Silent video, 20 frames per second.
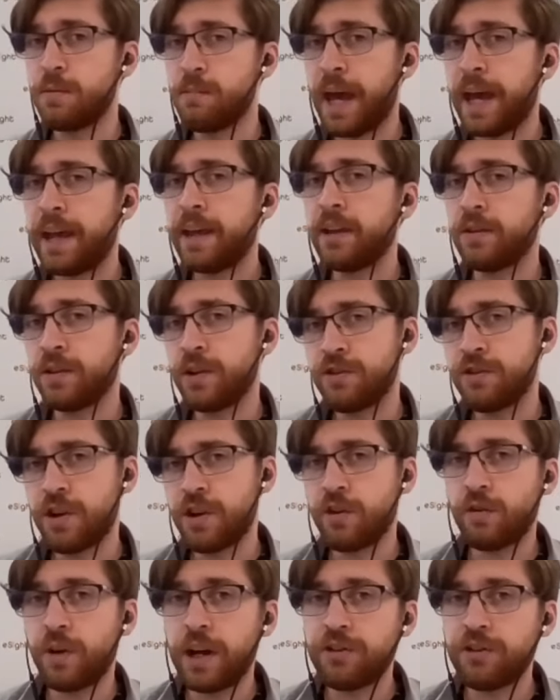to macular
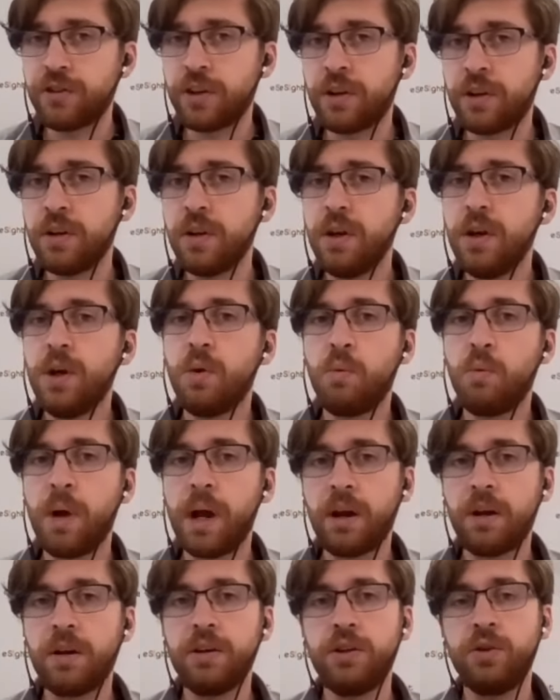degeneration,
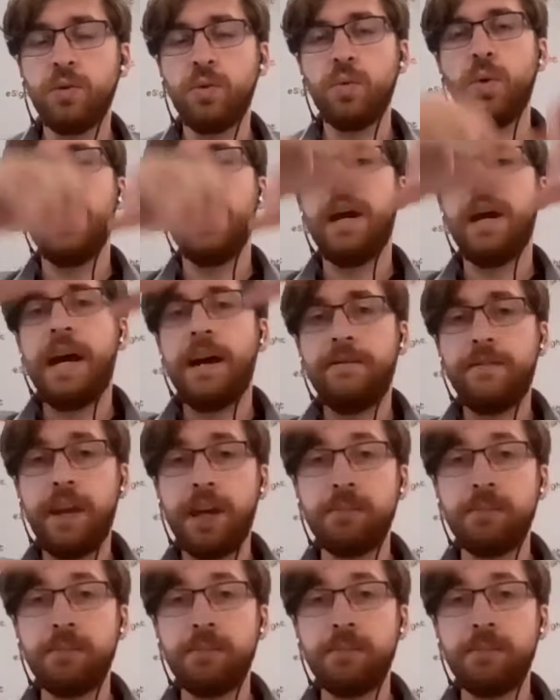where you have